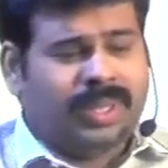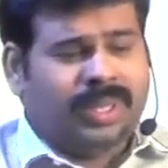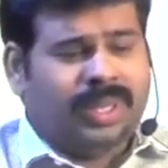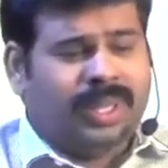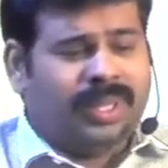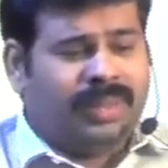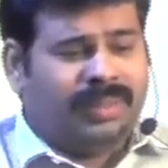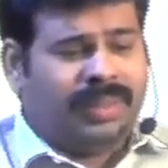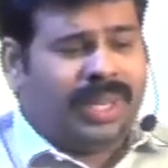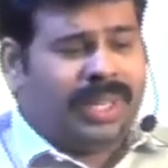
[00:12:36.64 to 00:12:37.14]

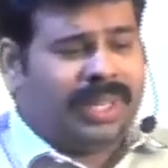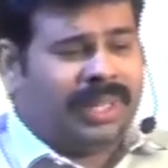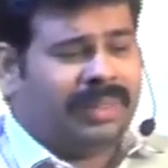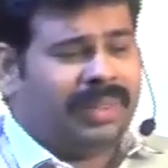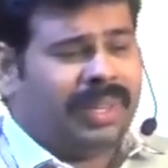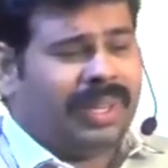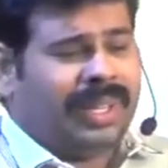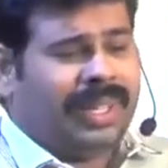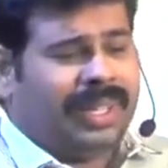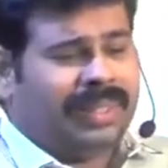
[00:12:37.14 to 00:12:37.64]
in
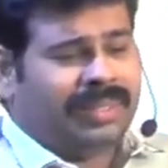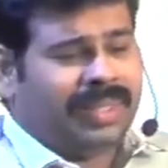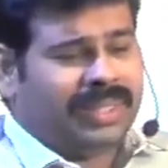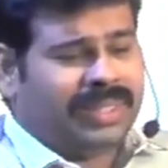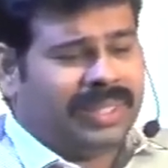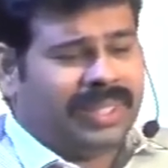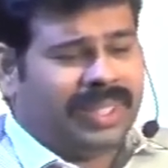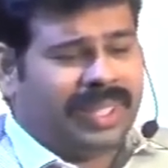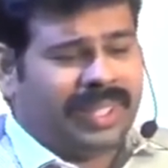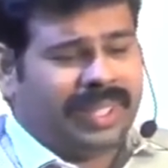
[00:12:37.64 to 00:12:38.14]
whatever language
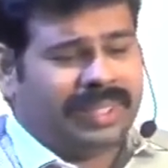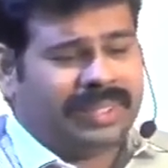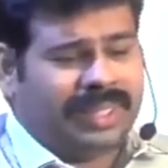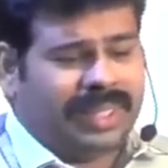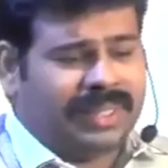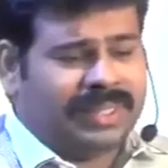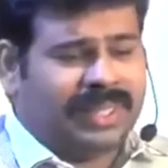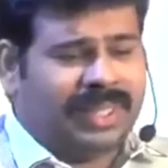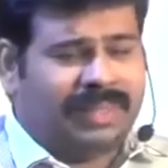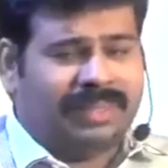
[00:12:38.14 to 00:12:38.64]
he
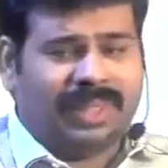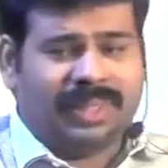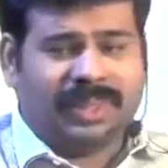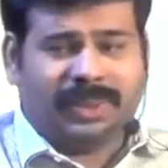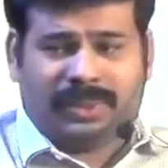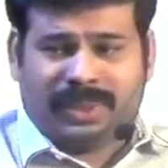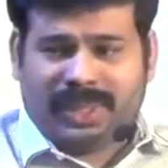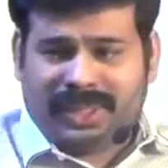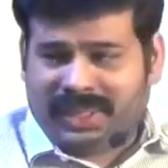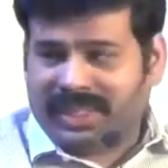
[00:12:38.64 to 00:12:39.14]
understands, I will
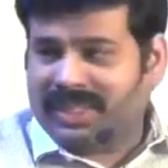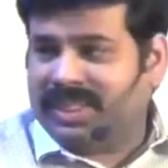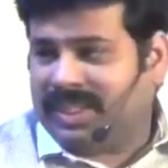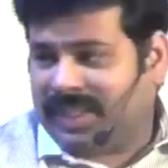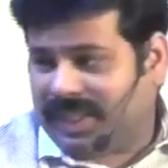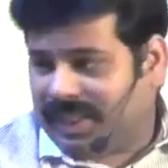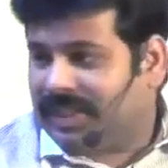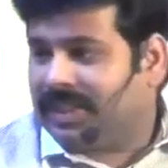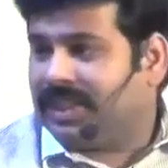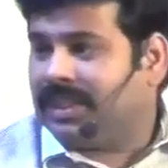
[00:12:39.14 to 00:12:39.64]
give that
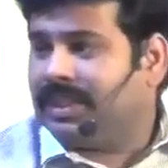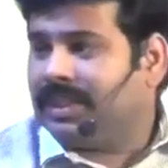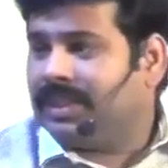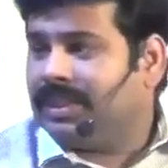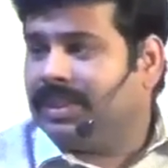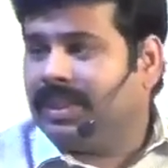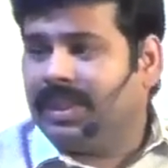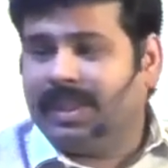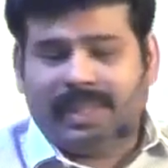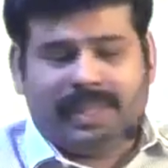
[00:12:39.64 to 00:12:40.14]
instructions.
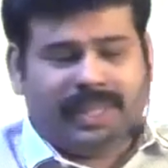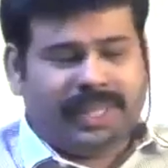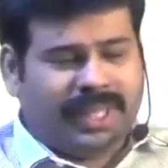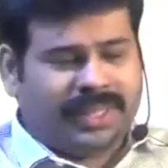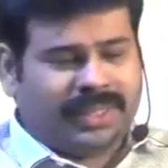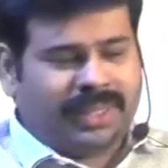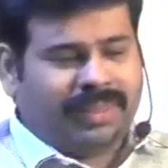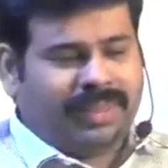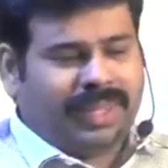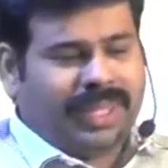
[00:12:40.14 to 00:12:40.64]

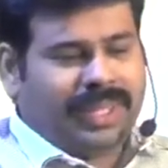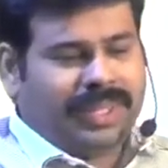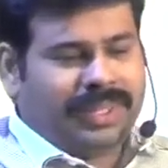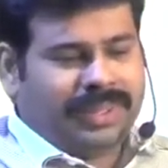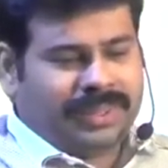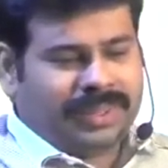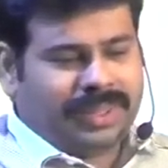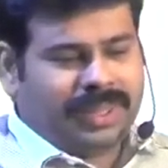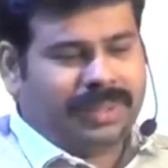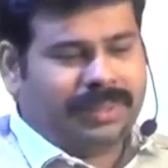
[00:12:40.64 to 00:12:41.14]
Enter valid
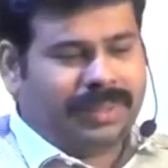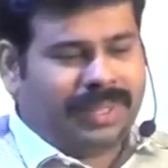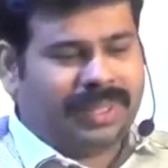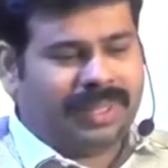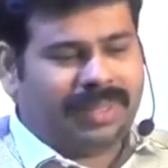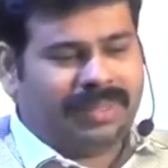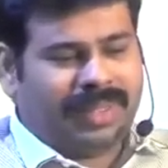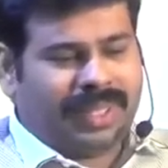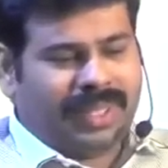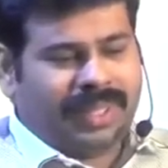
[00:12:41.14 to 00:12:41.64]
username,
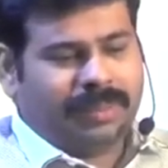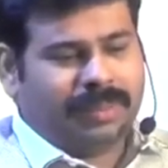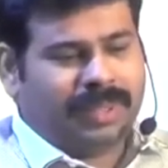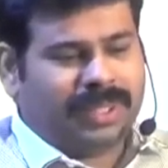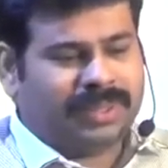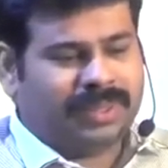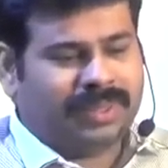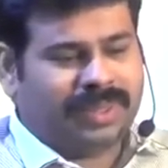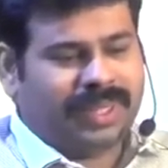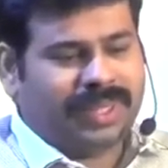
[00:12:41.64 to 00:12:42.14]
enter valid
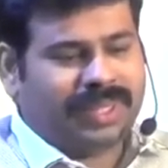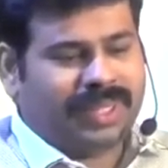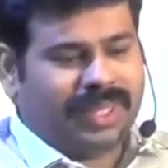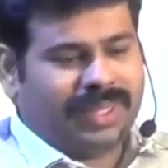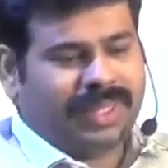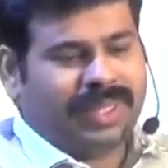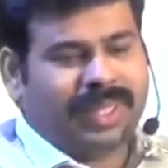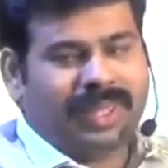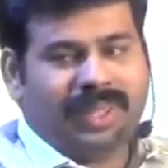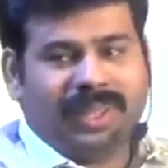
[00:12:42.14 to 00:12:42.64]
password, I
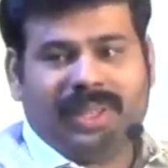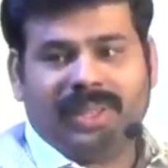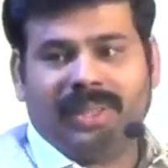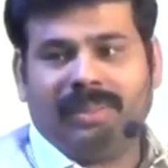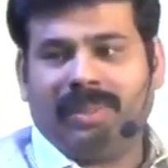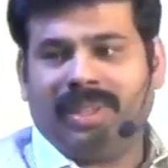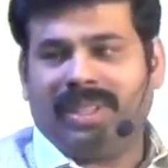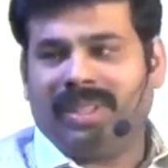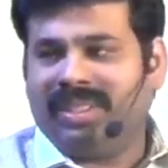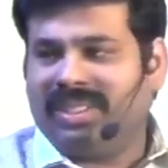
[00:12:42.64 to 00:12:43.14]
click on login
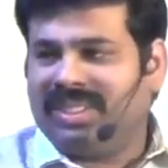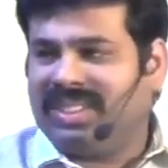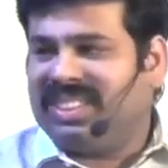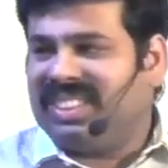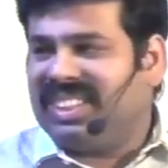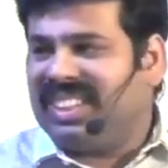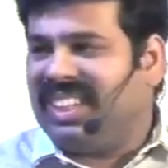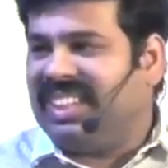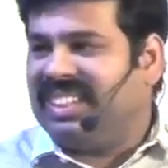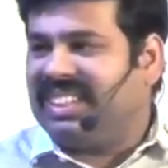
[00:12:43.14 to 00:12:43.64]
button. This is
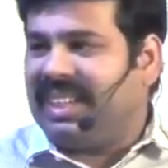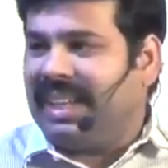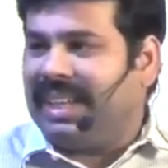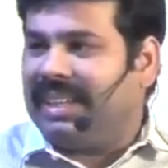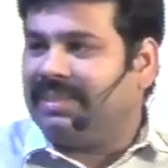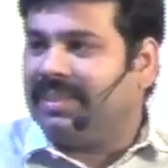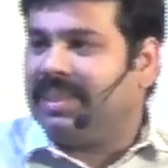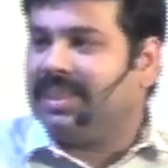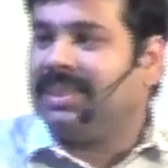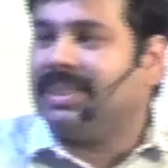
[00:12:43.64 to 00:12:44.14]
English
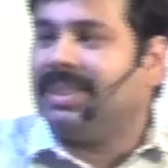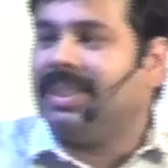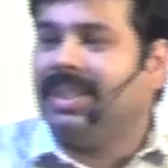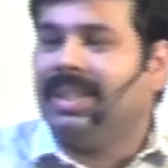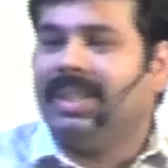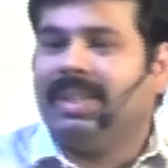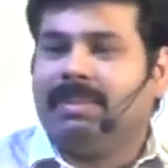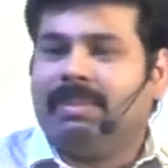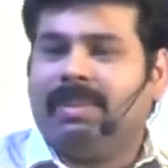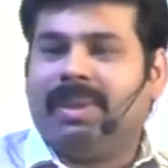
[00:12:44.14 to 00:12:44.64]
language.
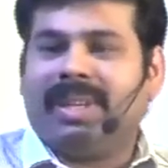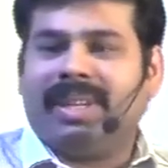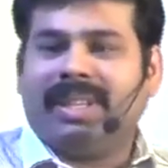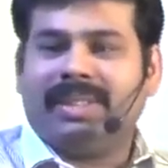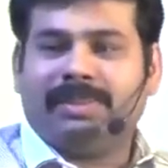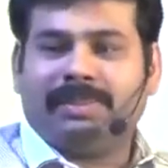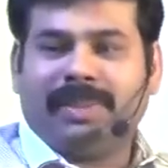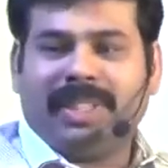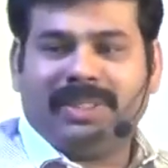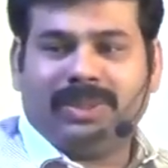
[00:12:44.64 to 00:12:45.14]

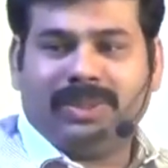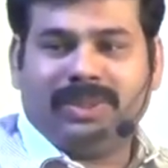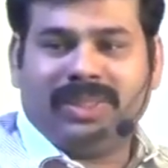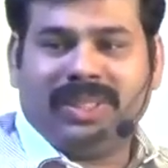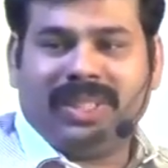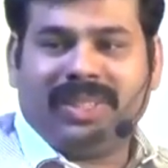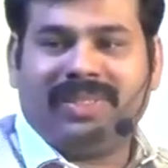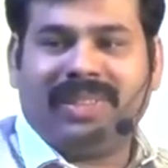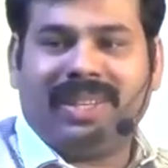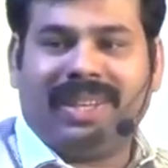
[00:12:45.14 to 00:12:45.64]
Because my
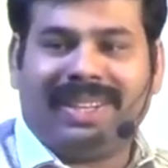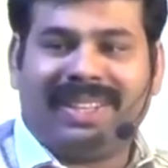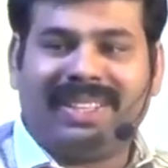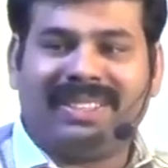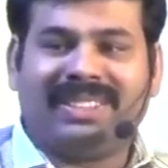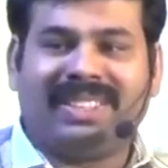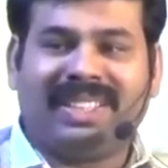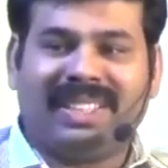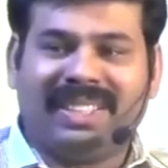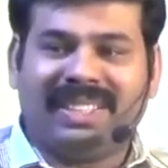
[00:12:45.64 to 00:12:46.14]
junior will
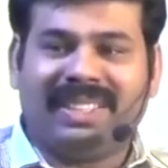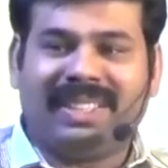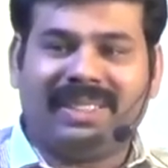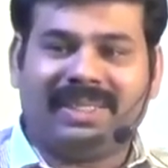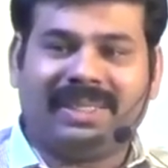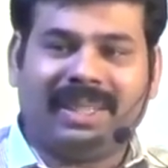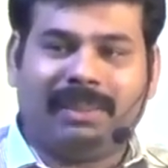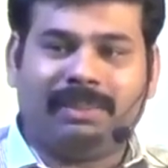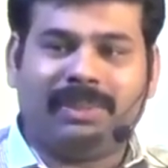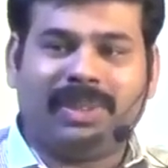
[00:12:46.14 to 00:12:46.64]
understand
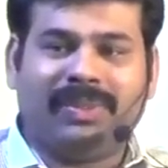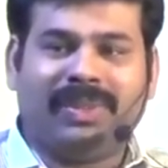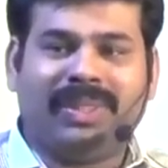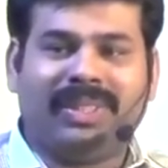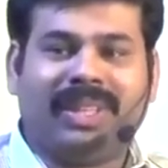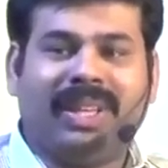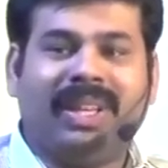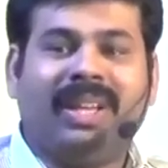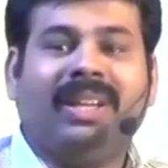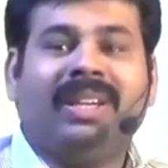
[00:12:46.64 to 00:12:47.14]
English, I am giving
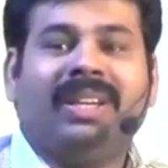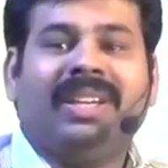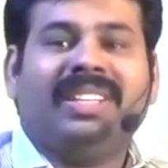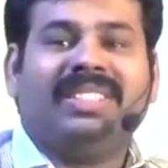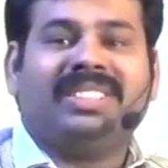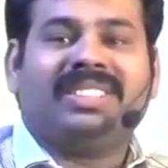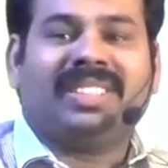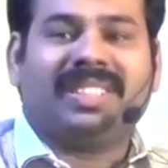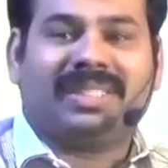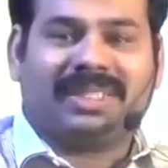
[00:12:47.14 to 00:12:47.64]
the
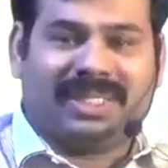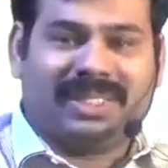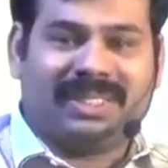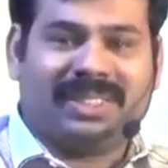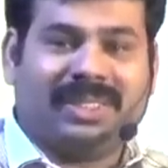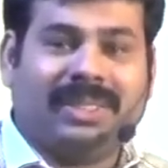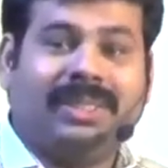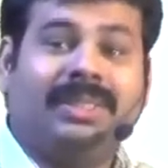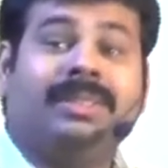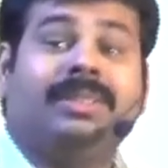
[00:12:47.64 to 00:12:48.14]
instructions
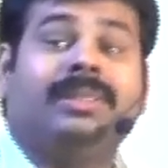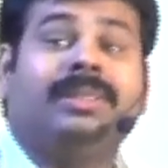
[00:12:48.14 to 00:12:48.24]
in.